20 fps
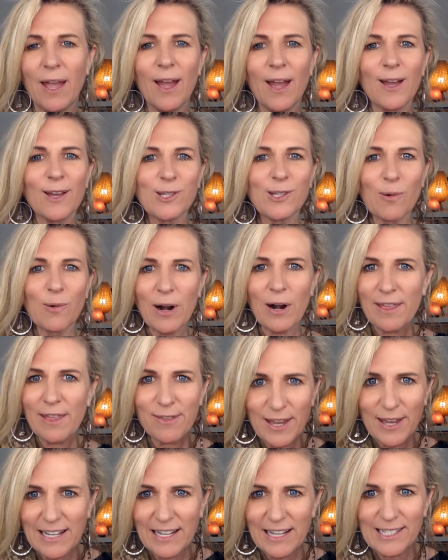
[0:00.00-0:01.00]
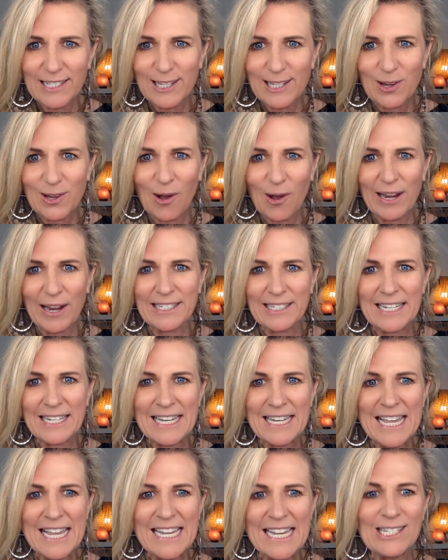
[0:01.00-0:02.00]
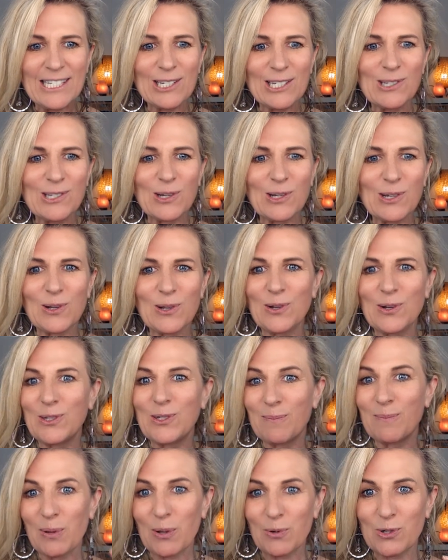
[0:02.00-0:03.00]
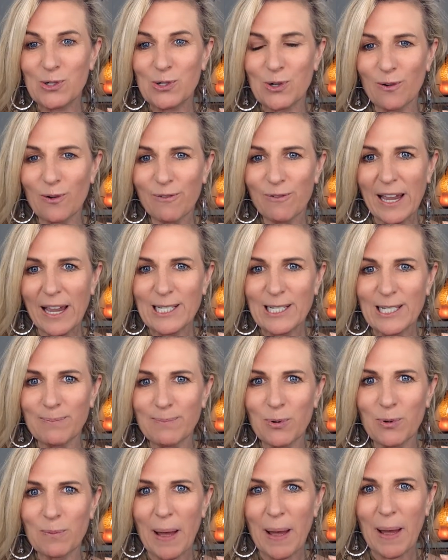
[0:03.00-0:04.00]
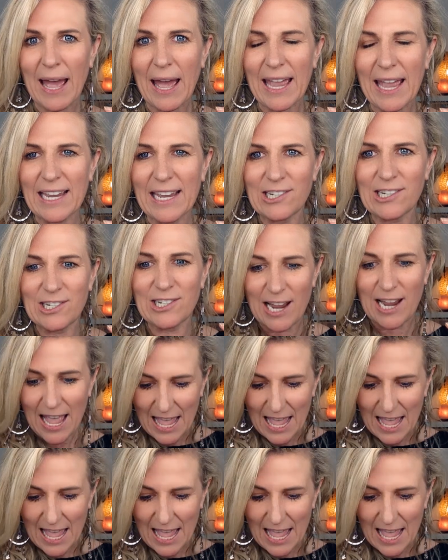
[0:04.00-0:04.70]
So one of the things that you're going to need to do to build your Facebook page